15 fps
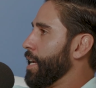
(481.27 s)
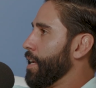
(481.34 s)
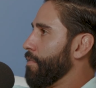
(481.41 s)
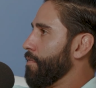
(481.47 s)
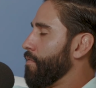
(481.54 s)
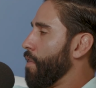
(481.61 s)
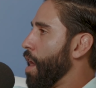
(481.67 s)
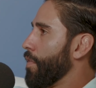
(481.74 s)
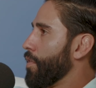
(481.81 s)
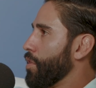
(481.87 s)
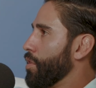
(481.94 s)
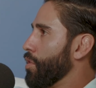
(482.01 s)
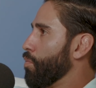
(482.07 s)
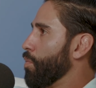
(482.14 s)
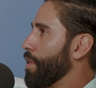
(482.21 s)
in
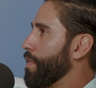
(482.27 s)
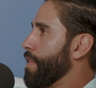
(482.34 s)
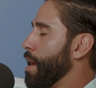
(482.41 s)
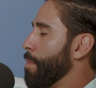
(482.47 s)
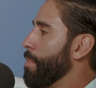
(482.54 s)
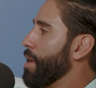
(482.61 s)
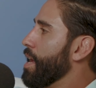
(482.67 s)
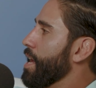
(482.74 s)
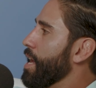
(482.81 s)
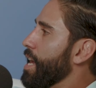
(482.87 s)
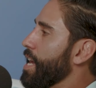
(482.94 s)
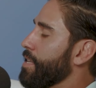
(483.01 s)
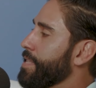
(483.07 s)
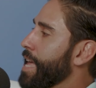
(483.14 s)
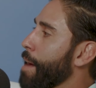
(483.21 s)
fatherhood with them
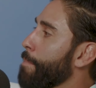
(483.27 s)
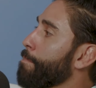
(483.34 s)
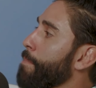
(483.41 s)
is that,